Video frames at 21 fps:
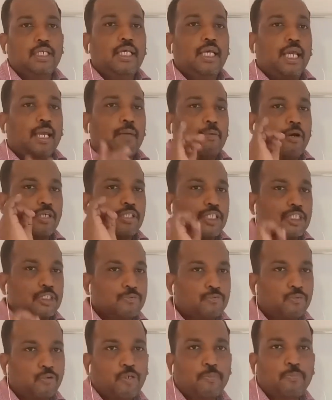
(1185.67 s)
Among this
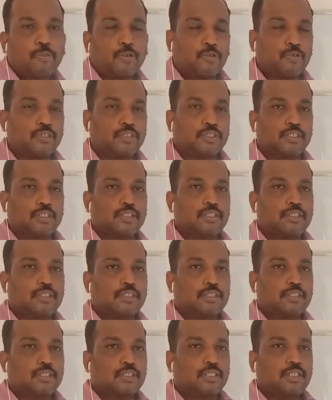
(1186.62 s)
full process,
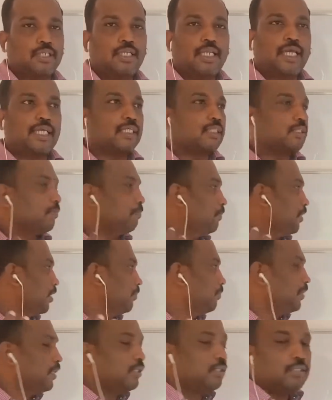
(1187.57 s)
like
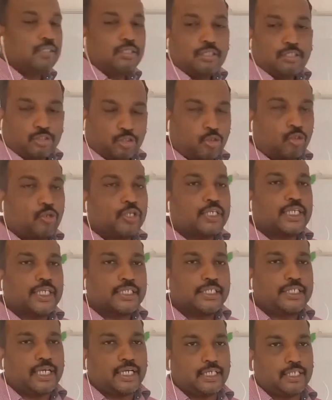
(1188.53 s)
maybe throwing a
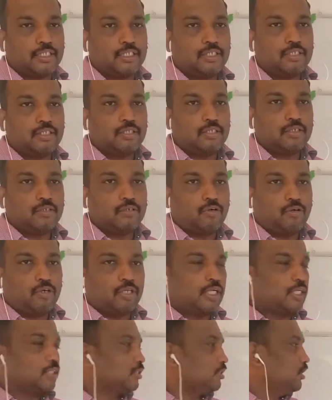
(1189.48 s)
die, or
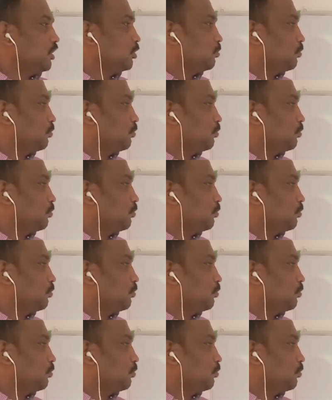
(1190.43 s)
else this